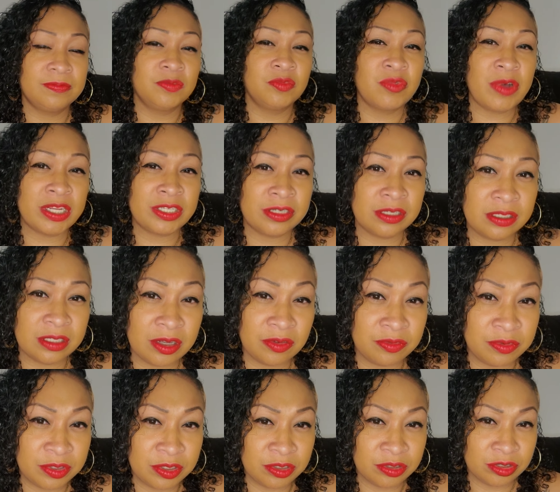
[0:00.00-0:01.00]
watch herself
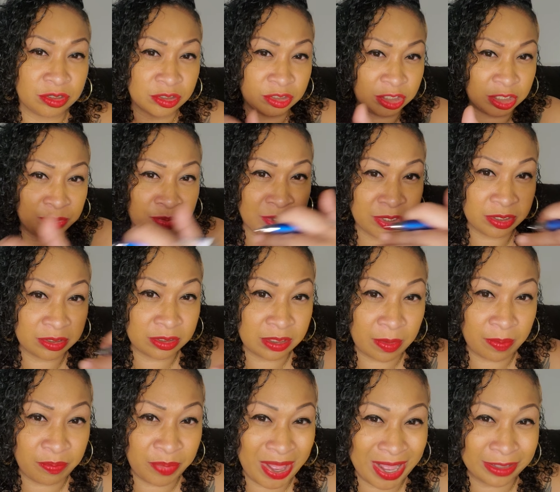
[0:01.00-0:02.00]
with you. So she builds
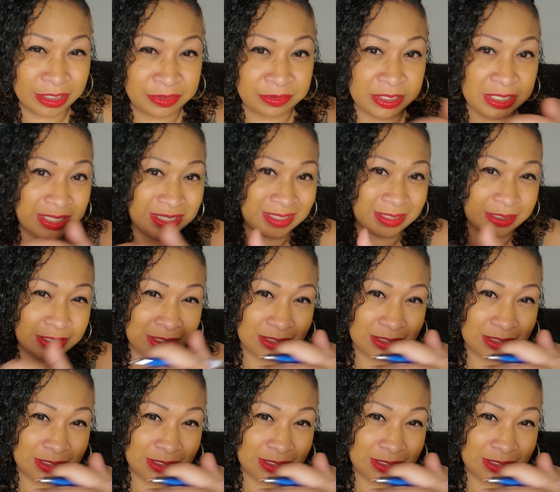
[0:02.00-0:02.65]
boundaries.